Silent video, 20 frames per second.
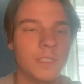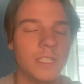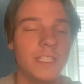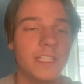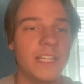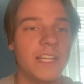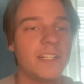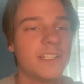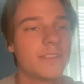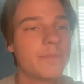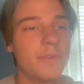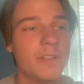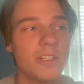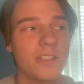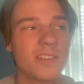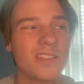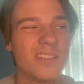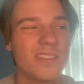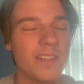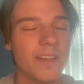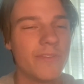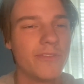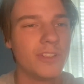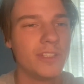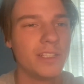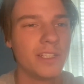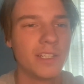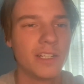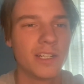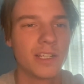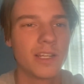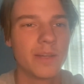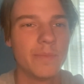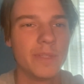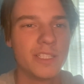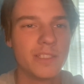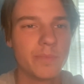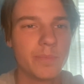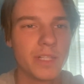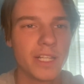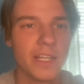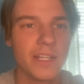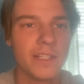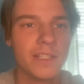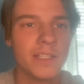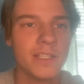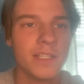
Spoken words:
and that experience is definitely going to come into play.